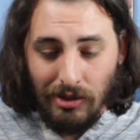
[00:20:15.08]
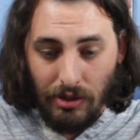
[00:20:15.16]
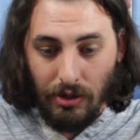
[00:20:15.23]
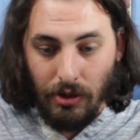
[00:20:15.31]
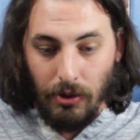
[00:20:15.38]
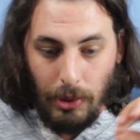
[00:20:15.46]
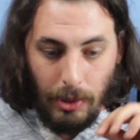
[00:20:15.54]
you
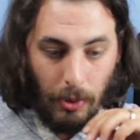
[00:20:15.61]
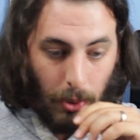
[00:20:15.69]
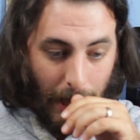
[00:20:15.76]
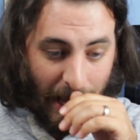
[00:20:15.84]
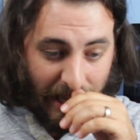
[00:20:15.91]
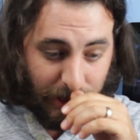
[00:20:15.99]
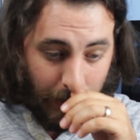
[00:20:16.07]
know, the
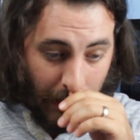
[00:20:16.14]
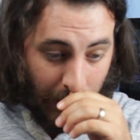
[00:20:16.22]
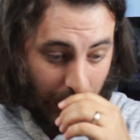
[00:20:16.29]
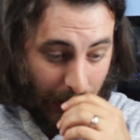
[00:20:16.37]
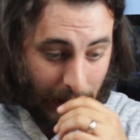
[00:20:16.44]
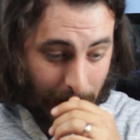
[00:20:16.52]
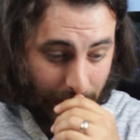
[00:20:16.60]
old aspect
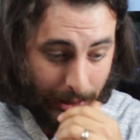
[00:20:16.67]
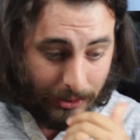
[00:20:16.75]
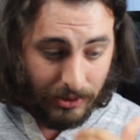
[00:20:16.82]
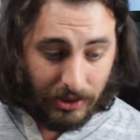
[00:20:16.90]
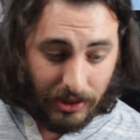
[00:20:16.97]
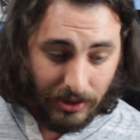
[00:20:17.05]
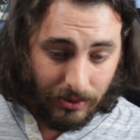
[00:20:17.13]
ratio
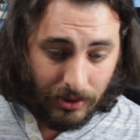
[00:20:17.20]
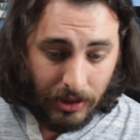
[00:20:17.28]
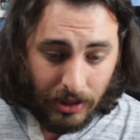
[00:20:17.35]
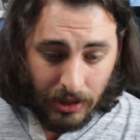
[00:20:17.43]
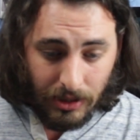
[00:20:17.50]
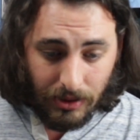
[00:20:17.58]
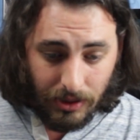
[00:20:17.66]
looking
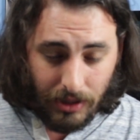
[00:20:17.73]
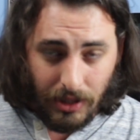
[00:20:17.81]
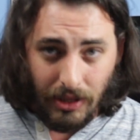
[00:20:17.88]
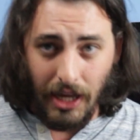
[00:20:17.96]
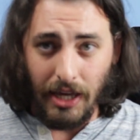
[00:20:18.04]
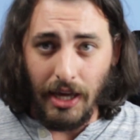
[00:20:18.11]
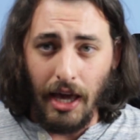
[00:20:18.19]

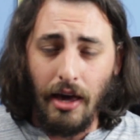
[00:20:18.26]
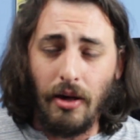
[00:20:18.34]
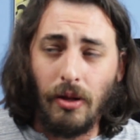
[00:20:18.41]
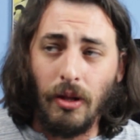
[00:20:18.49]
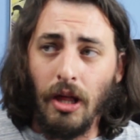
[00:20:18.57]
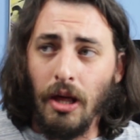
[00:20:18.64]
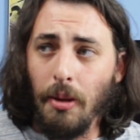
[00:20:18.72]
like
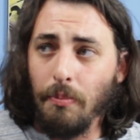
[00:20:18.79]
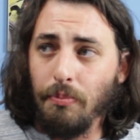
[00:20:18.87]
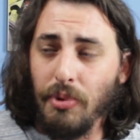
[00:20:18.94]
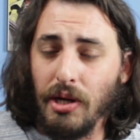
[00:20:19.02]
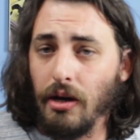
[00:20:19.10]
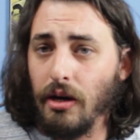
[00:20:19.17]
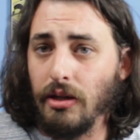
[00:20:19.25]
hell,
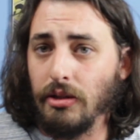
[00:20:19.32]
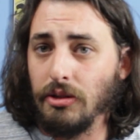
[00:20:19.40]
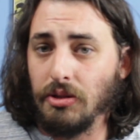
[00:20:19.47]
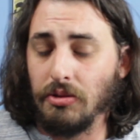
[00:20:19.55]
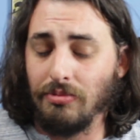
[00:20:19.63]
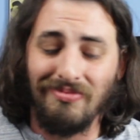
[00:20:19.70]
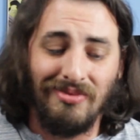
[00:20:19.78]

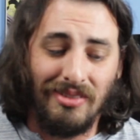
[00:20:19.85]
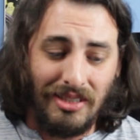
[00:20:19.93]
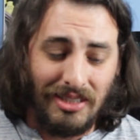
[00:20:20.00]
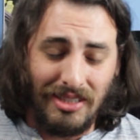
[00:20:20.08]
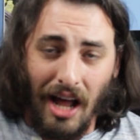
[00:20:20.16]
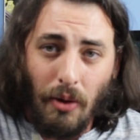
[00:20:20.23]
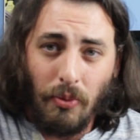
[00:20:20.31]
because
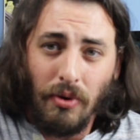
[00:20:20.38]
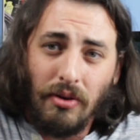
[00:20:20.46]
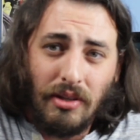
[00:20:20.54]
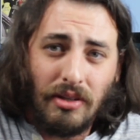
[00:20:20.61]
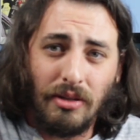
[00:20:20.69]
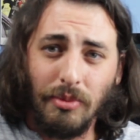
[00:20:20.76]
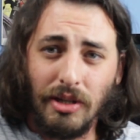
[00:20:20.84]
it's not worth
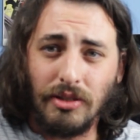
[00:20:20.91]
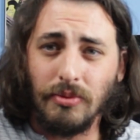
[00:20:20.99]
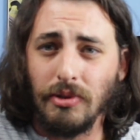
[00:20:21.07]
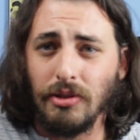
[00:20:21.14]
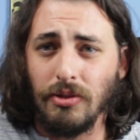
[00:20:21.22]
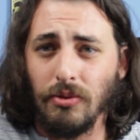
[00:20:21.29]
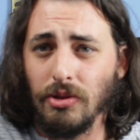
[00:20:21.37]
it to mess
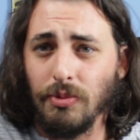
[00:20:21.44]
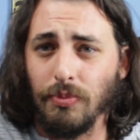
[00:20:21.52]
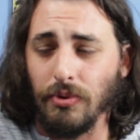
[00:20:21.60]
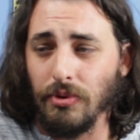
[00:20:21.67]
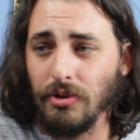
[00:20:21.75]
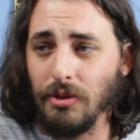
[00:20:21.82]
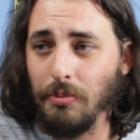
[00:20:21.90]
with the source
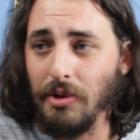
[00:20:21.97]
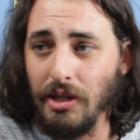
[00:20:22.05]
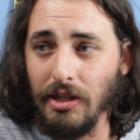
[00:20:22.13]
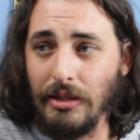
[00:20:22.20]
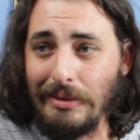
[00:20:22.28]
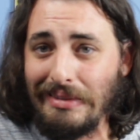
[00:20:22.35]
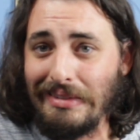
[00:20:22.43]
port to me.